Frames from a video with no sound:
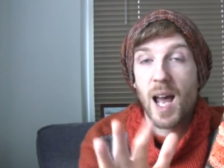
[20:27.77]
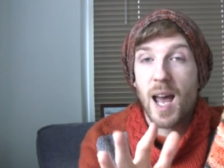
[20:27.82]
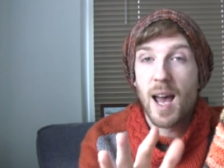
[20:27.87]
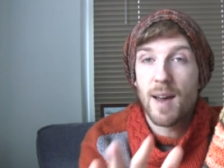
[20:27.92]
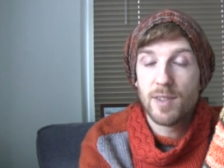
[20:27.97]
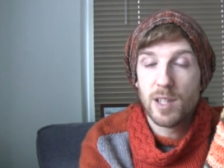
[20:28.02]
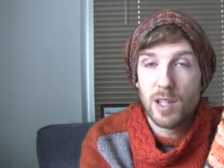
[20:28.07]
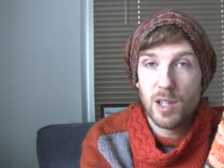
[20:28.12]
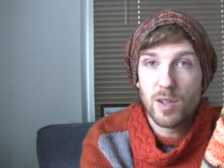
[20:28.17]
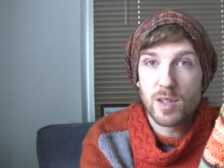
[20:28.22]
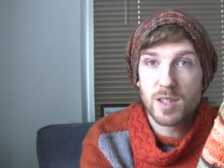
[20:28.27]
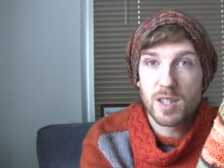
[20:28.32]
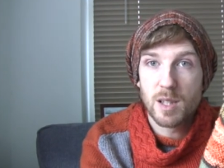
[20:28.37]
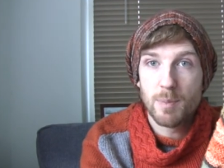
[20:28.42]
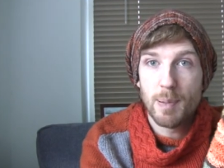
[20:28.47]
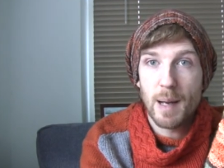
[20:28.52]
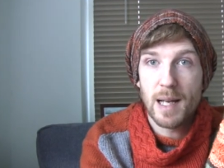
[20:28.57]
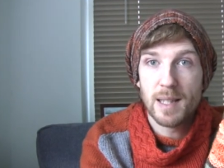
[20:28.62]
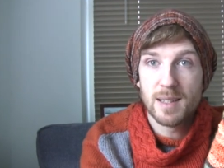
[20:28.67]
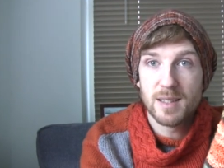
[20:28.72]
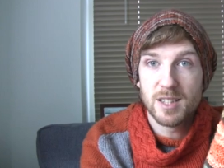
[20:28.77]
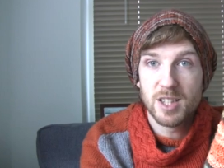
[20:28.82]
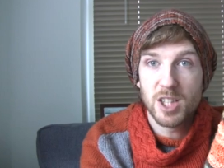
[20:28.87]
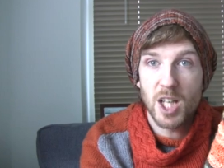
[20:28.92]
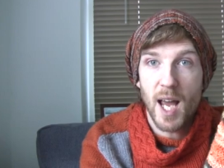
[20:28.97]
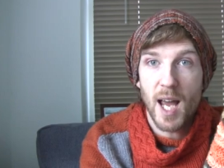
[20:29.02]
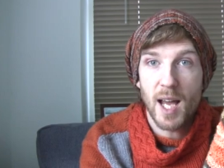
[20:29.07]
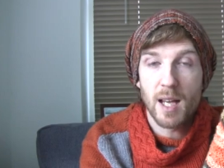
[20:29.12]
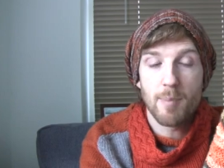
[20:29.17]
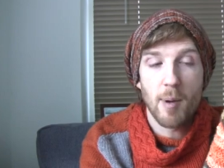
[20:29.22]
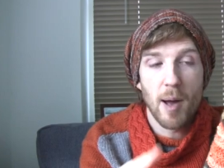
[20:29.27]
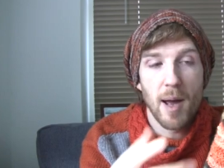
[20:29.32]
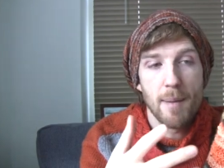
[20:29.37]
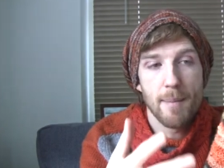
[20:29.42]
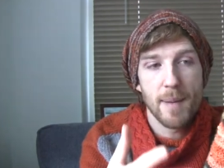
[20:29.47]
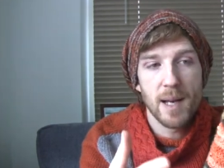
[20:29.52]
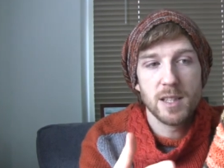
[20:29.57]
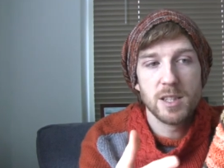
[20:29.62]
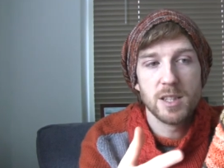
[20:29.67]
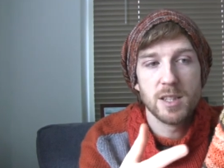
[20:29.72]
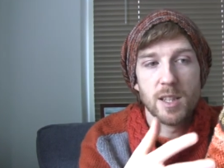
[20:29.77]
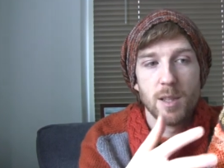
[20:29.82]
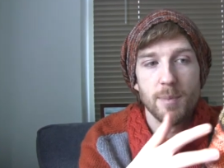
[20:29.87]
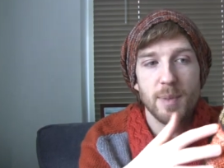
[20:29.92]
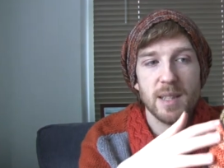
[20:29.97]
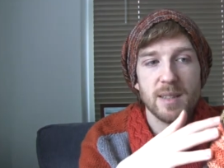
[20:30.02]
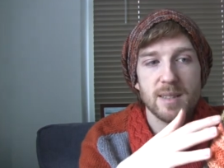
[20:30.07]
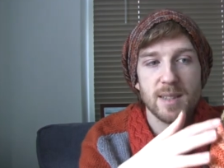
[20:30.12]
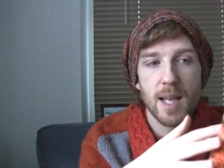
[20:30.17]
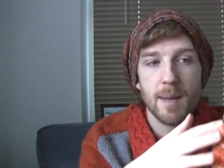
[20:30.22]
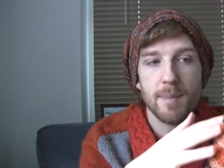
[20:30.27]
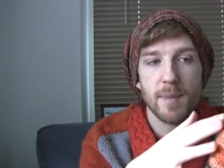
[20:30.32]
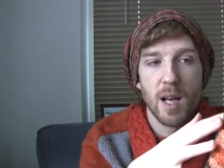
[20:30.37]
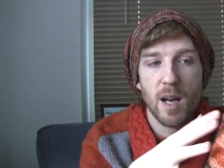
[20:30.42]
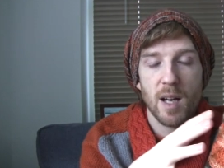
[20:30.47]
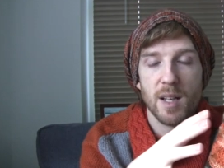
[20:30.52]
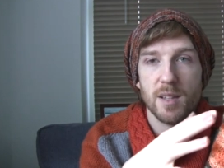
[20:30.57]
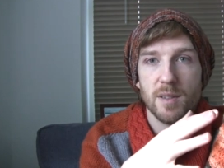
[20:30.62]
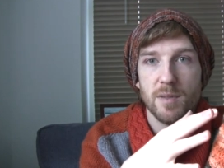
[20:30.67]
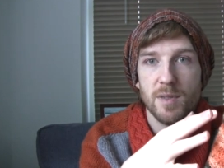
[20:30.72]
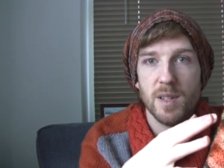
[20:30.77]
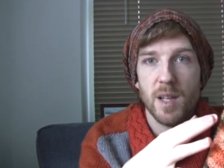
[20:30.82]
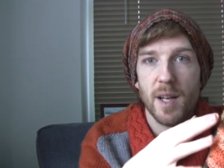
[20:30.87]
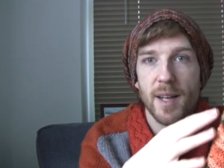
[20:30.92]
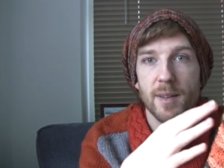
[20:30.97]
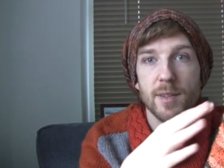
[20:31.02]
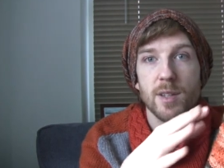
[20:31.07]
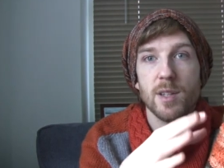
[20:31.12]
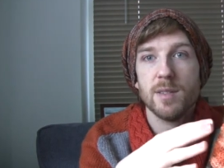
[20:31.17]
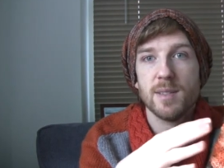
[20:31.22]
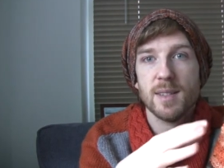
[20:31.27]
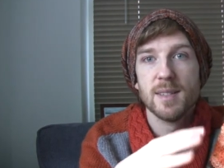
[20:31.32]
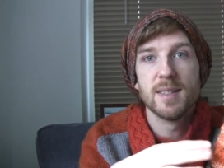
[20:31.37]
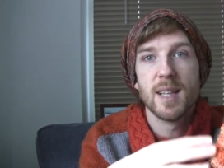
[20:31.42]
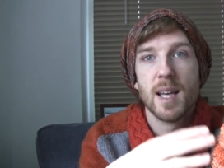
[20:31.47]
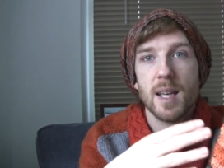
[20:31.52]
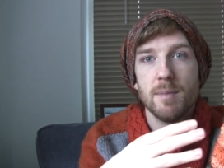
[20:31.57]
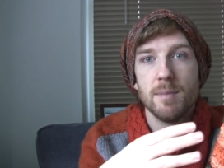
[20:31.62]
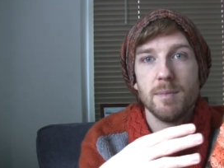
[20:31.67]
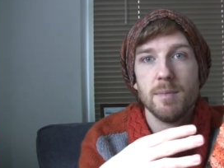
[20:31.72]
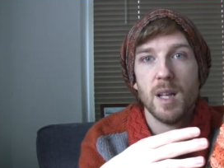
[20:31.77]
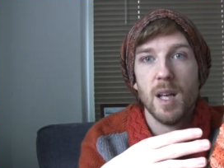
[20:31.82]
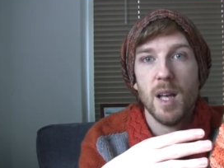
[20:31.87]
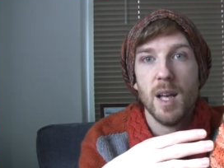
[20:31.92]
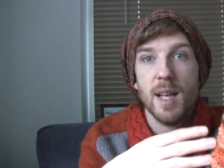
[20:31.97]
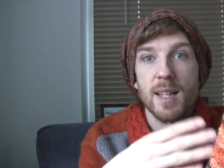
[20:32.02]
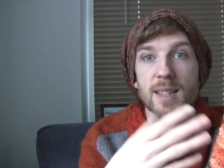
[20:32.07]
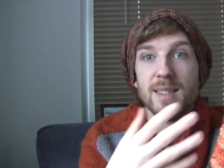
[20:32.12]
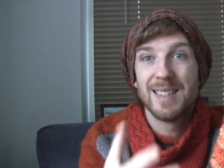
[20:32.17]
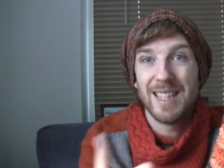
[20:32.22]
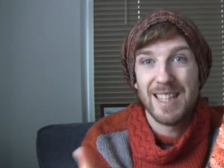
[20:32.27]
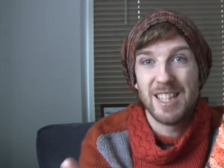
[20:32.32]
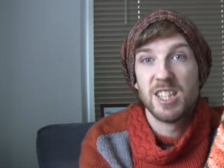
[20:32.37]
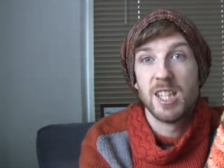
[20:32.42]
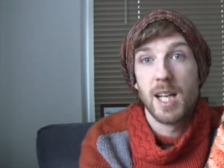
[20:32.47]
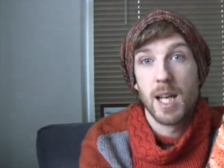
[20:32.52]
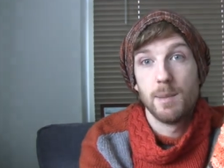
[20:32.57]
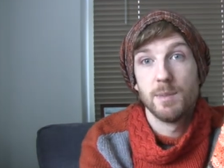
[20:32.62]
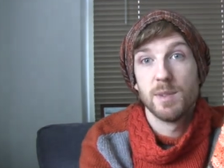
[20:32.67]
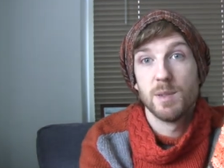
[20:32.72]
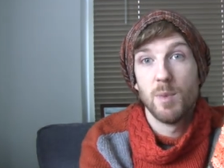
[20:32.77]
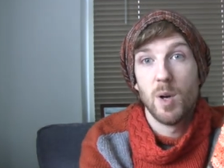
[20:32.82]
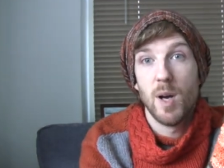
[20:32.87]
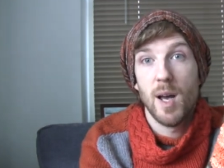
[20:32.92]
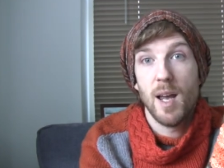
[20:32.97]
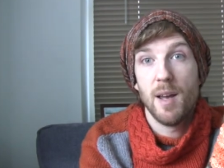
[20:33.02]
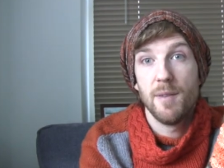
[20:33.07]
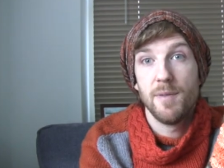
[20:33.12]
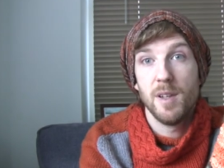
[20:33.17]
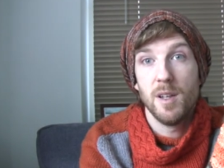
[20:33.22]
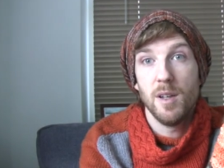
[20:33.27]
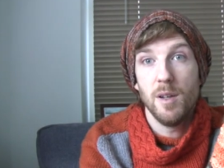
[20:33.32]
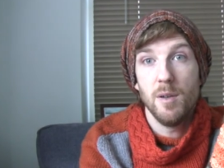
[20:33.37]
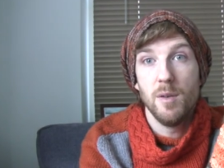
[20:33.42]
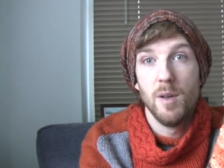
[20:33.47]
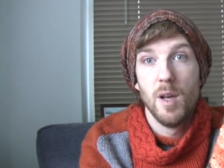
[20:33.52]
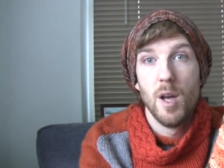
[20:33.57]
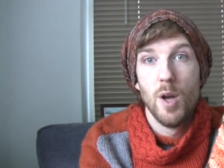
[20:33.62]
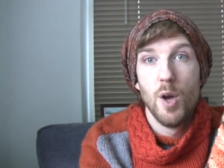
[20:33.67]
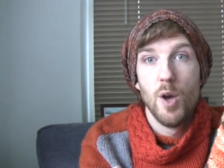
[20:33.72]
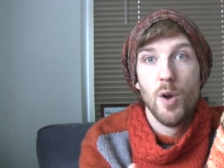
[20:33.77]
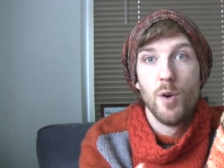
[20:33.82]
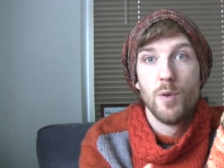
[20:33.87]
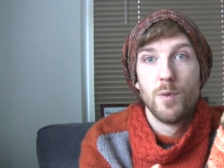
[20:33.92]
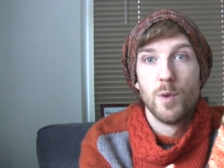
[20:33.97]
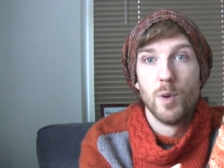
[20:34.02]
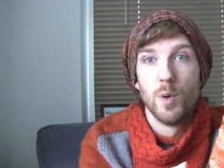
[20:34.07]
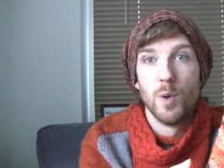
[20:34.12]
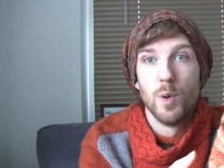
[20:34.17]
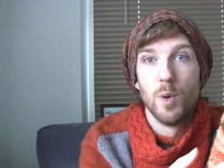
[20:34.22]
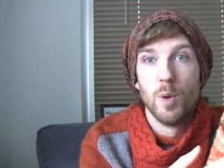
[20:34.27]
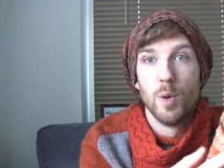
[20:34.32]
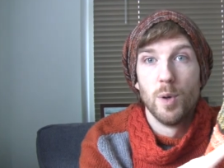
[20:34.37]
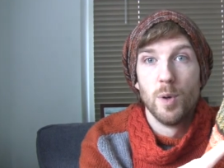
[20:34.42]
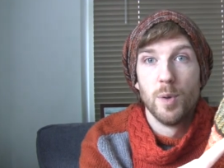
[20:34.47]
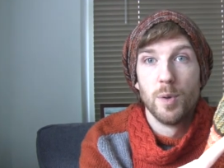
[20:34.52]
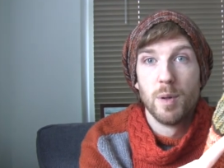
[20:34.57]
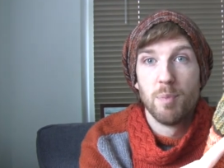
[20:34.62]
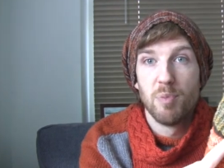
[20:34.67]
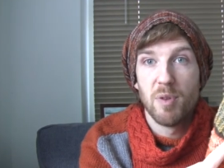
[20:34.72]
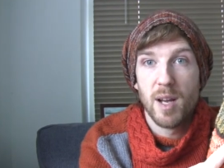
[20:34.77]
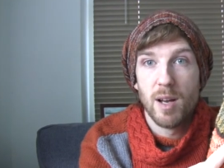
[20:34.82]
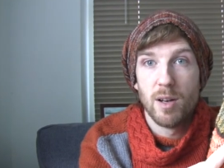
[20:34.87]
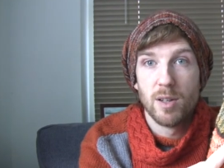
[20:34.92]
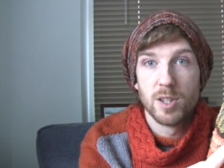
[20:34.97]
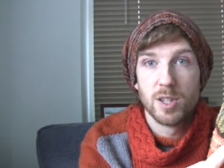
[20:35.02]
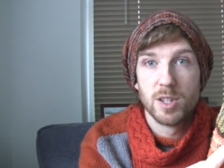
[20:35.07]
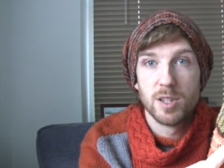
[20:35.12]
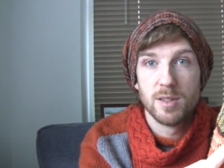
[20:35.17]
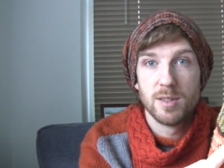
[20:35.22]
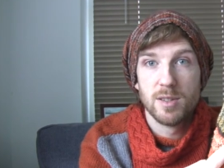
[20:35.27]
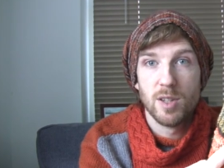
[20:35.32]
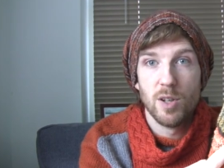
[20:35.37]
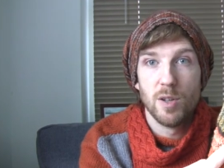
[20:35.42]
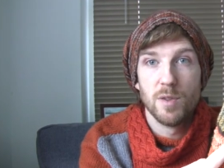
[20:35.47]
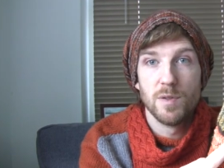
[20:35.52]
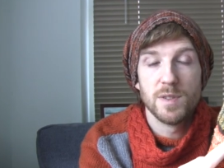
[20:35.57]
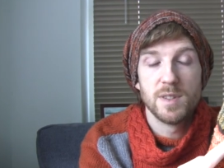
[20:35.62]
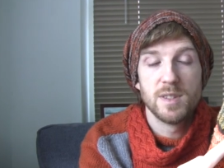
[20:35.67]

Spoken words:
I haven't looked at the pattern to check, but I imagine it'll be the same kind of, you know, he'll use the same stitch names and what have you for the brioche stuff.